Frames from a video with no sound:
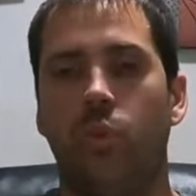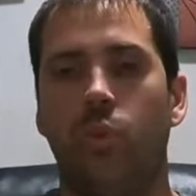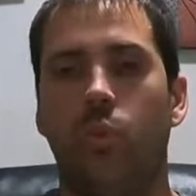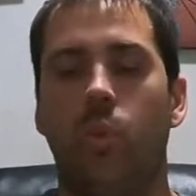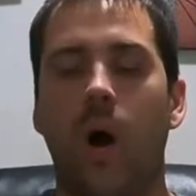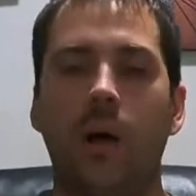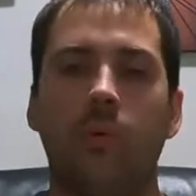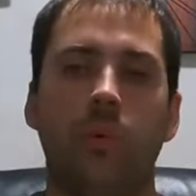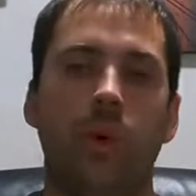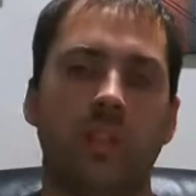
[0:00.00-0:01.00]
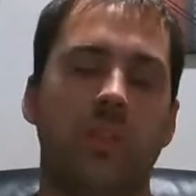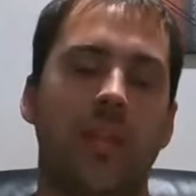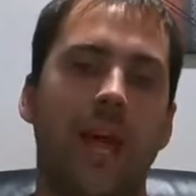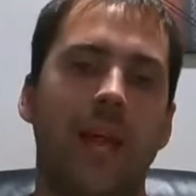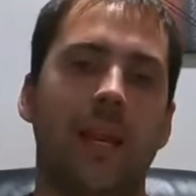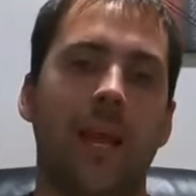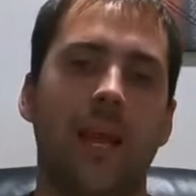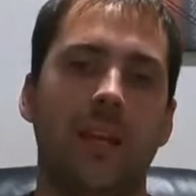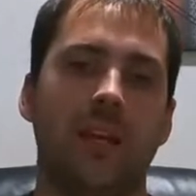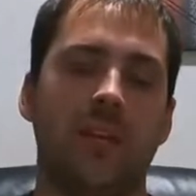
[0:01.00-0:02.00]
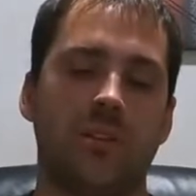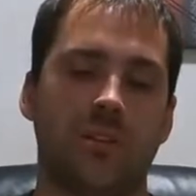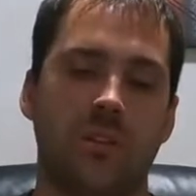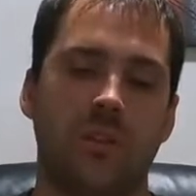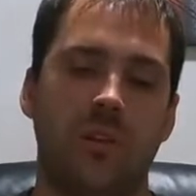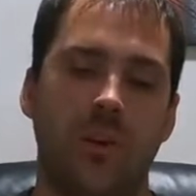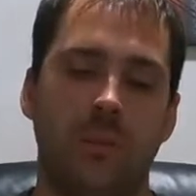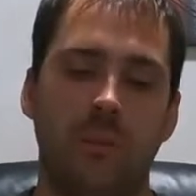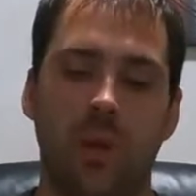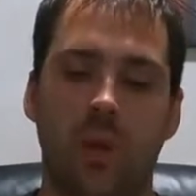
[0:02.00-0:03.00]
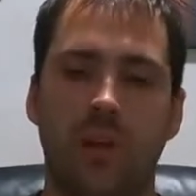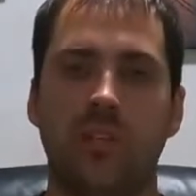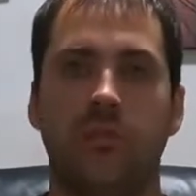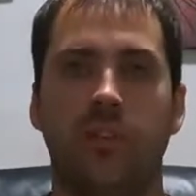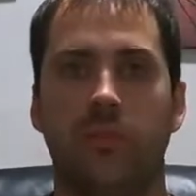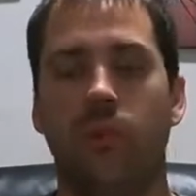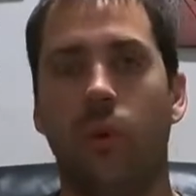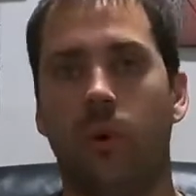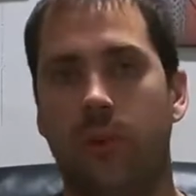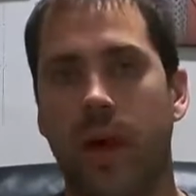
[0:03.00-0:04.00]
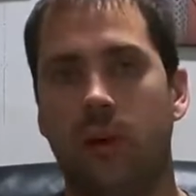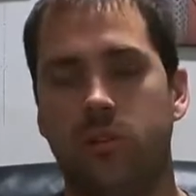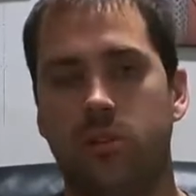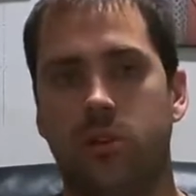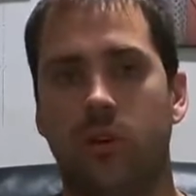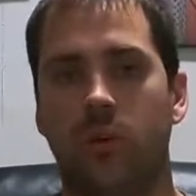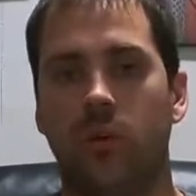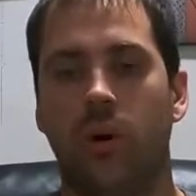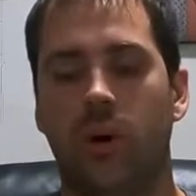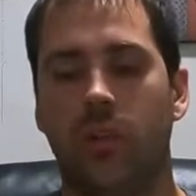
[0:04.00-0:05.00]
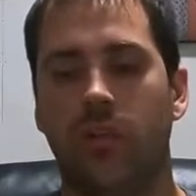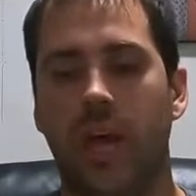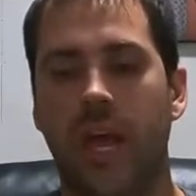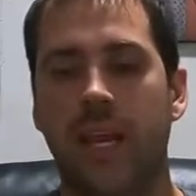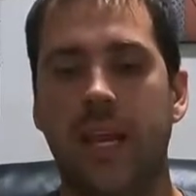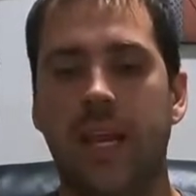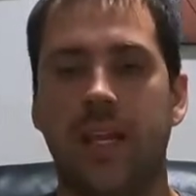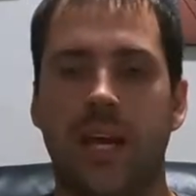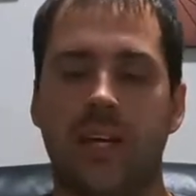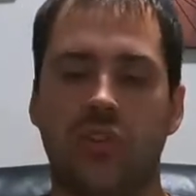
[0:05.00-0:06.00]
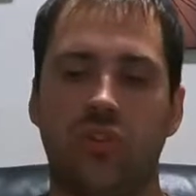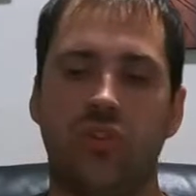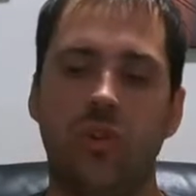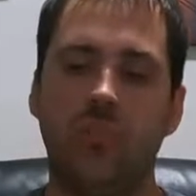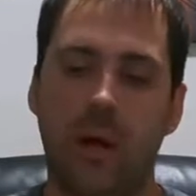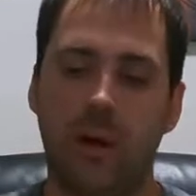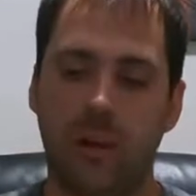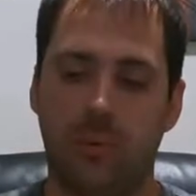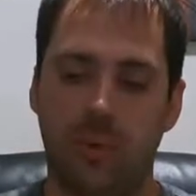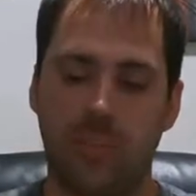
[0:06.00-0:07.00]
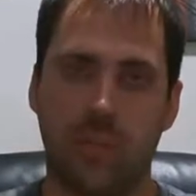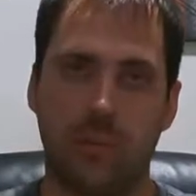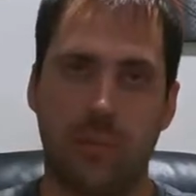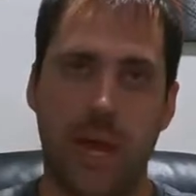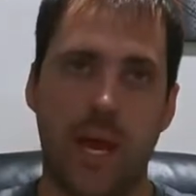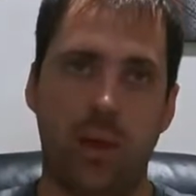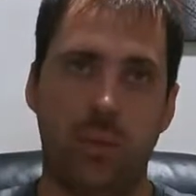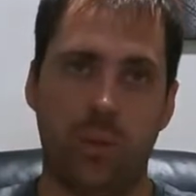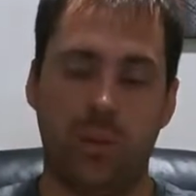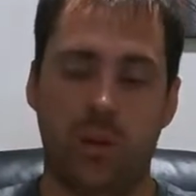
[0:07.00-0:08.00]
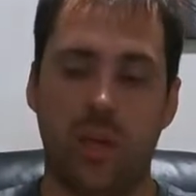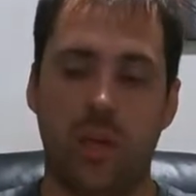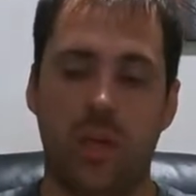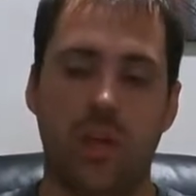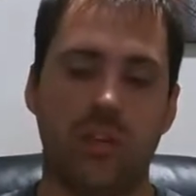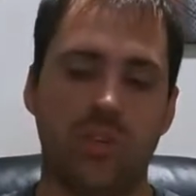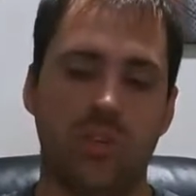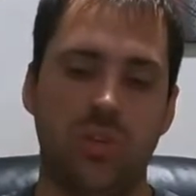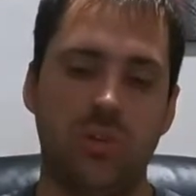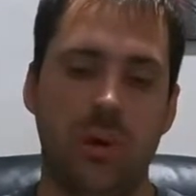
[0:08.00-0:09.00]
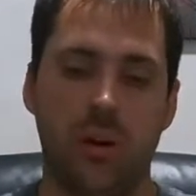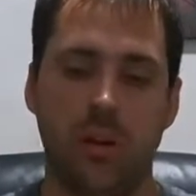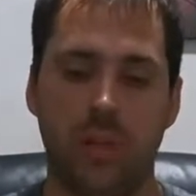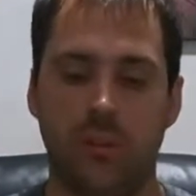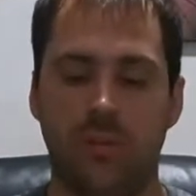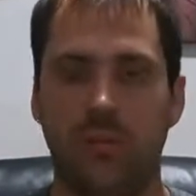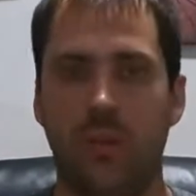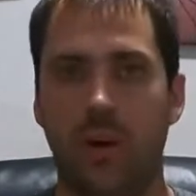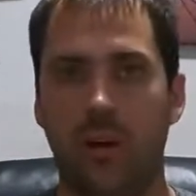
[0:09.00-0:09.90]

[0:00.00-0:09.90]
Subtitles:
why we went to the 8.8 is because of the 4 mounts. So on the 8.8, it has 2 mounting points in the back with our kit and 2 mounting in the front.